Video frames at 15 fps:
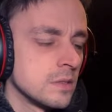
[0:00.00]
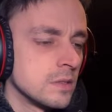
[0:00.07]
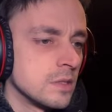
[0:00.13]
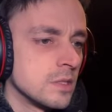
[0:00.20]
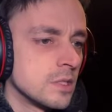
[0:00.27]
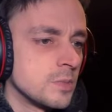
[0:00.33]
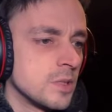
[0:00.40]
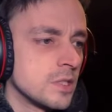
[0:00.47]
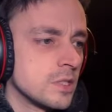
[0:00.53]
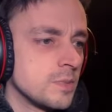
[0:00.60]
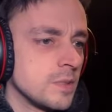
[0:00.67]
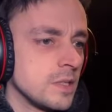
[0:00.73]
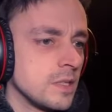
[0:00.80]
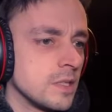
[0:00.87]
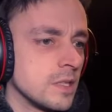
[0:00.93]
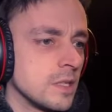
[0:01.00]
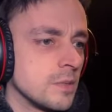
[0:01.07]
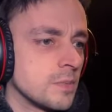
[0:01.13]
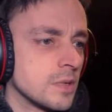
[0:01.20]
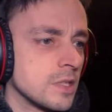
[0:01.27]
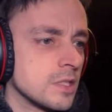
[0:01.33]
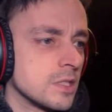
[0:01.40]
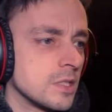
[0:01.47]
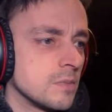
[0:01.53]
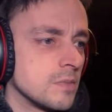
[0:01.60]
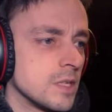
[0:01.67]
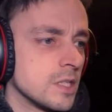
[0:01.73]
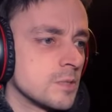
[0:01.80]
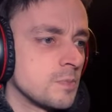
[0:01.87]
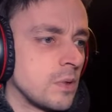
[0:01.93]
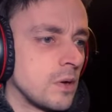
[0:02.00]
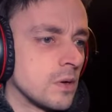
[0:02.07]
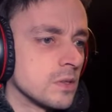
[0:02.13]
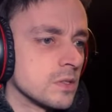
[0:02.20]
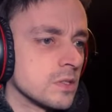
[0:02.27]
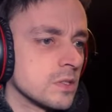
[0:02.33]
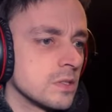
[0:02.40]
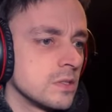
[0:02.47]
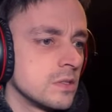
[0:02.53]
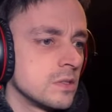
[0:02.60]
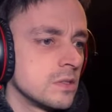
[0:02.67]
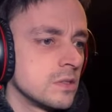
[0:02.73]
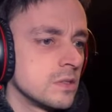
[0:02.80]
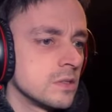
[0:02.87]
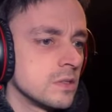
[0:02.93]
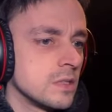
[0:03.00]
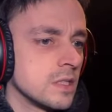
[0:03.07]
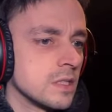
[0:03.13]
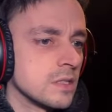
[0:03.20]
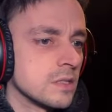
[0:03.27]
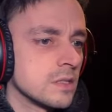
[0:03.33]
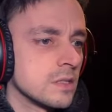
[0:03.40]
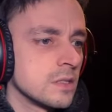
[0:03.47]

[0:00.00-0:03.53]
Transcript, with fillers: This appears to be a place that makes pots. Yes.